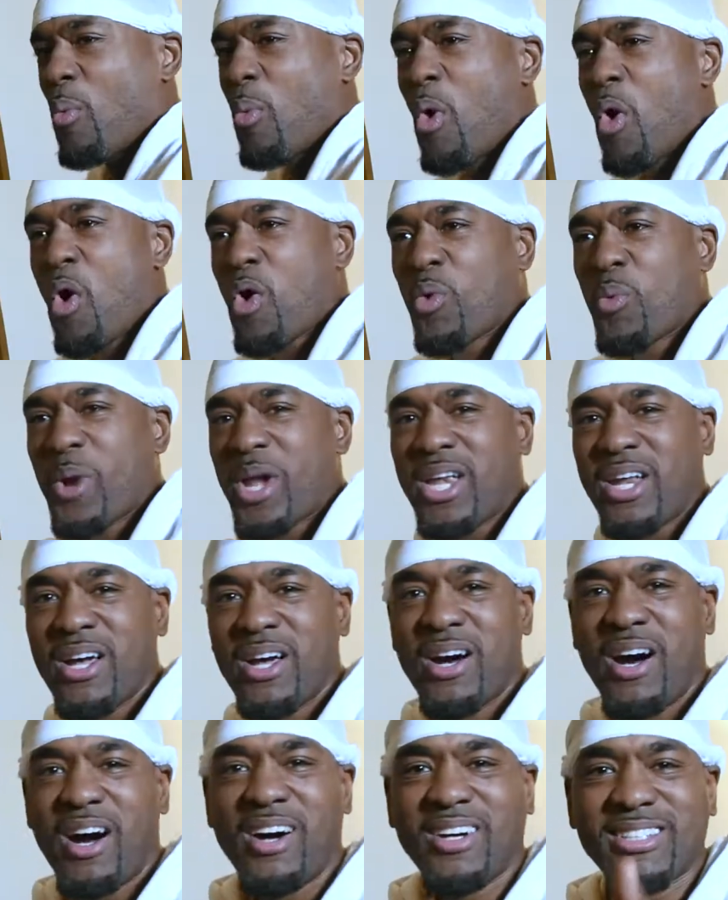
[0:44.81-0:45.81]
Walk with
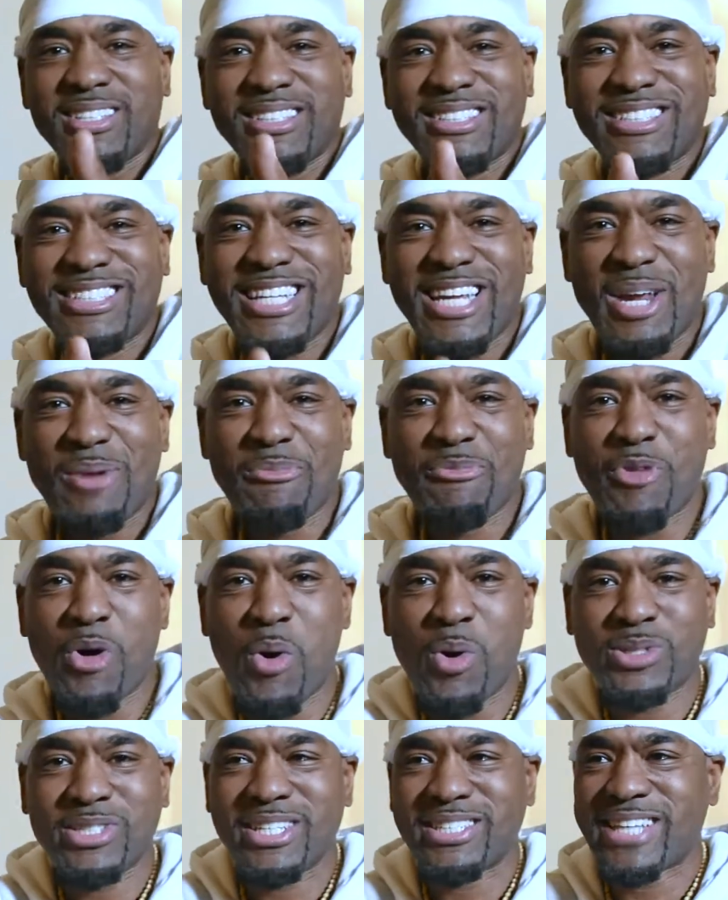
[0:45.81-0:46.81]
unseen
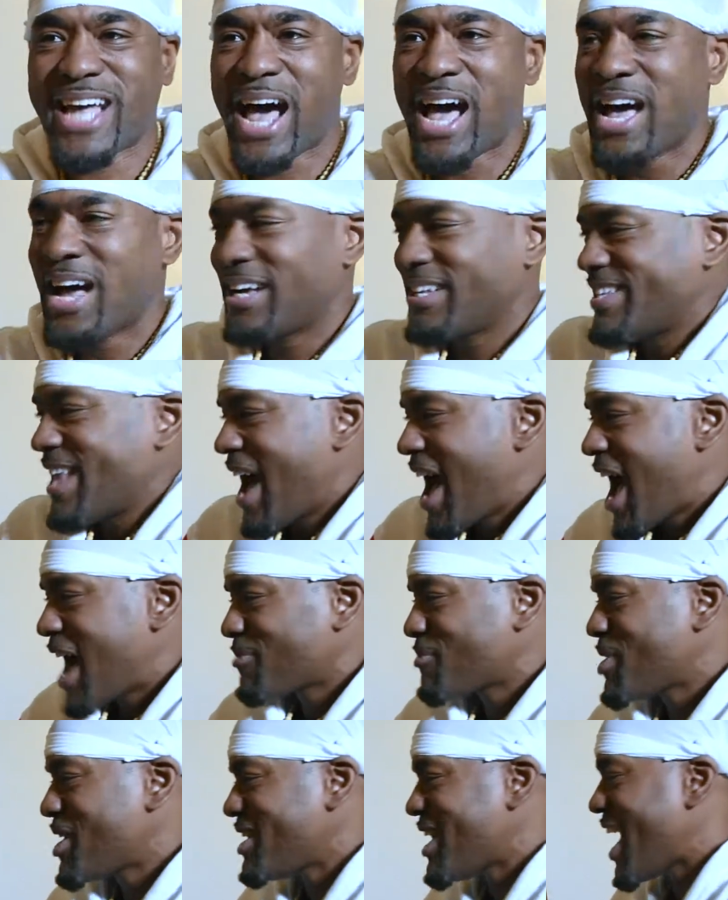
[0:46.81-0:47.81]
forces. I
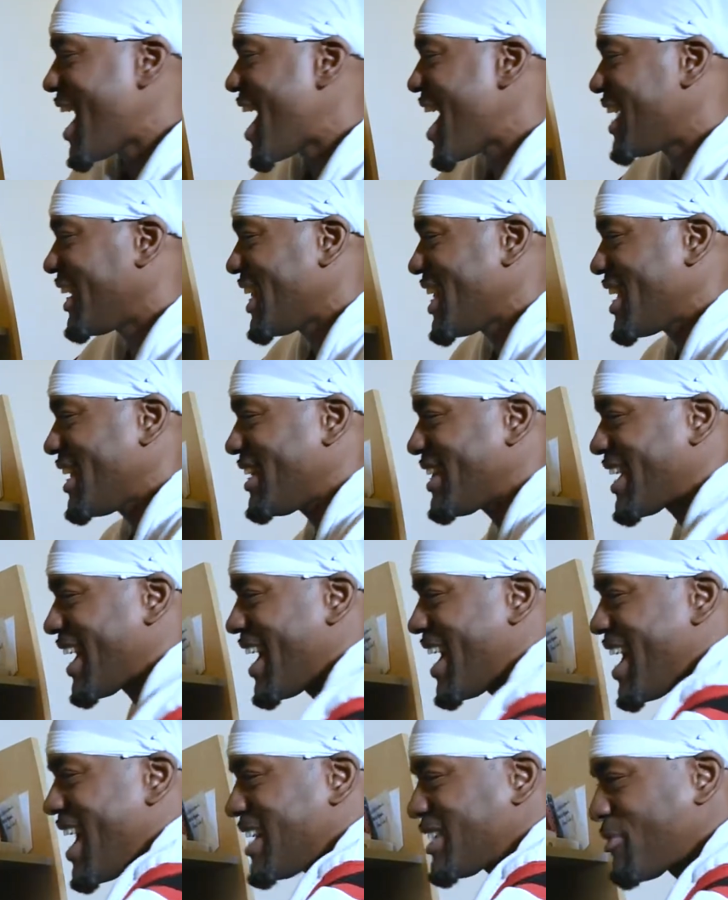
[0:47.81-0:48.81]
dine with alien
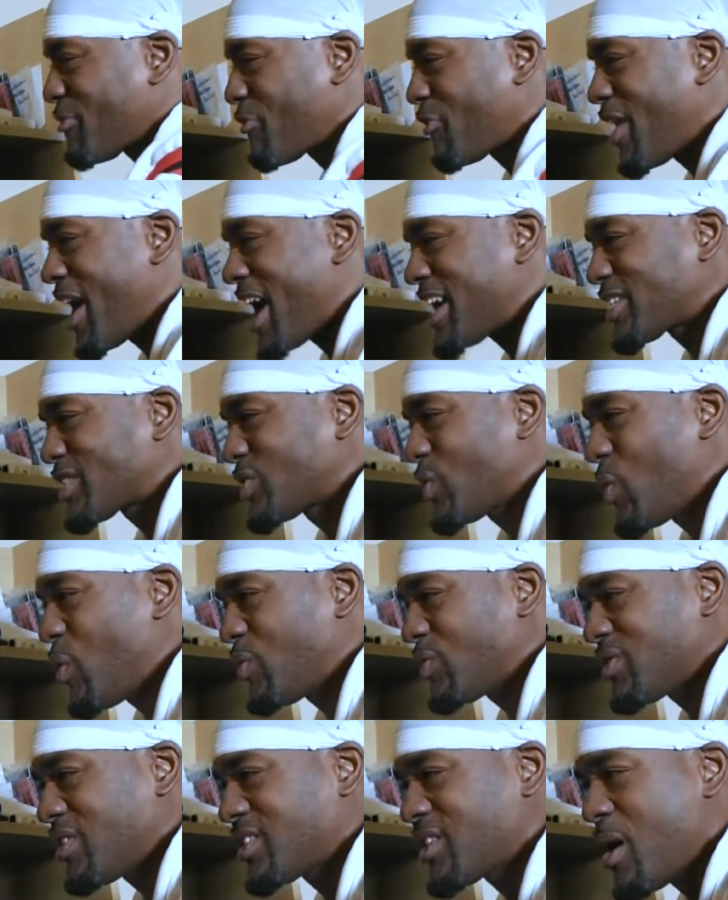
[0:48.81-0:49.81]
kinds, flying
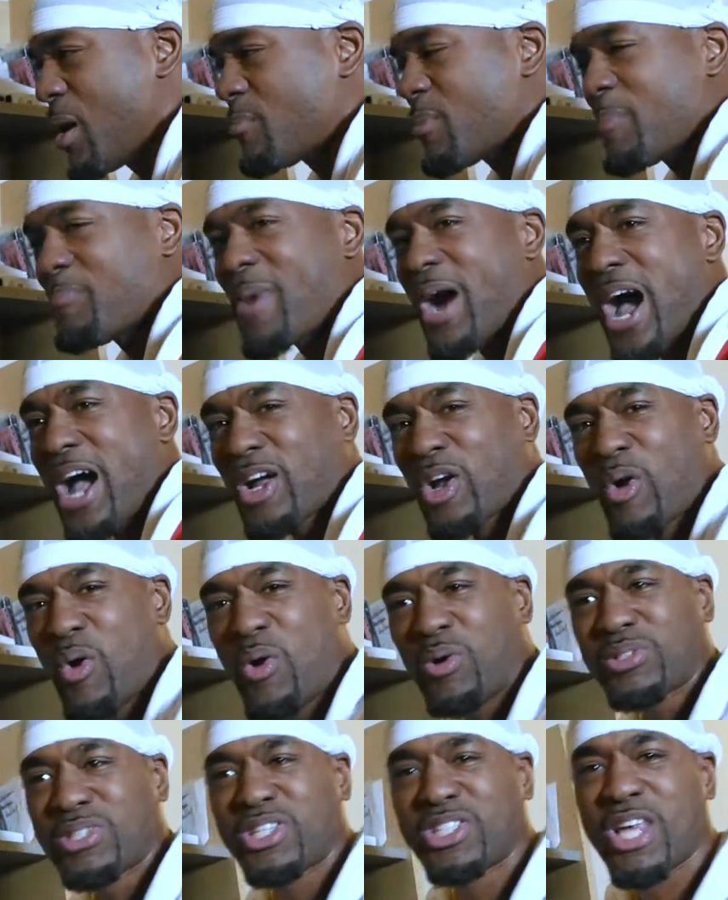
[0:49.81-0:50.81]
saucers. My mind
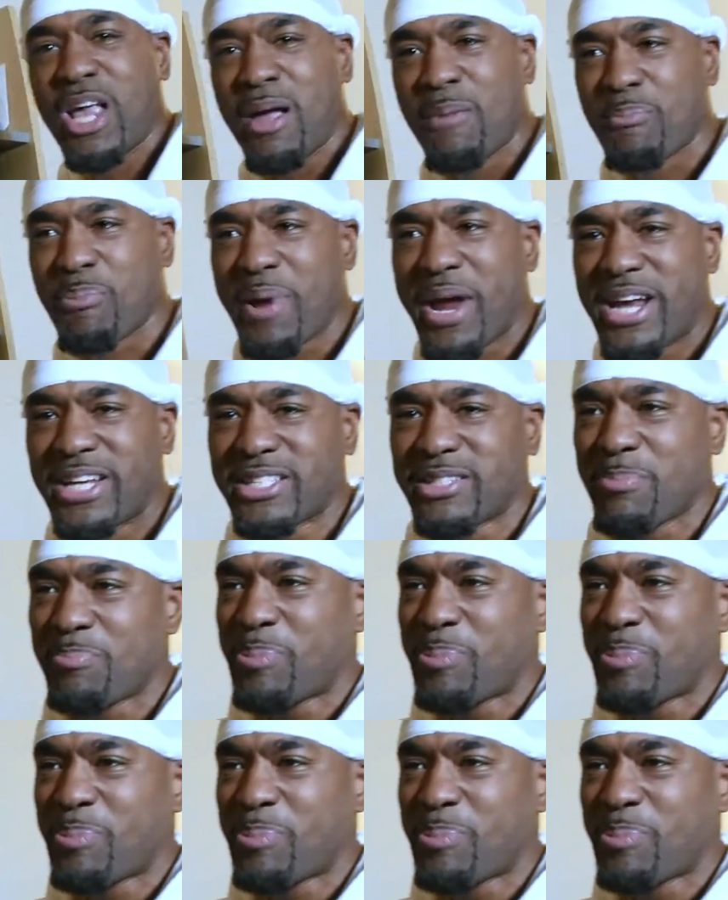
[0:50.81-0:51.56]
causes brains to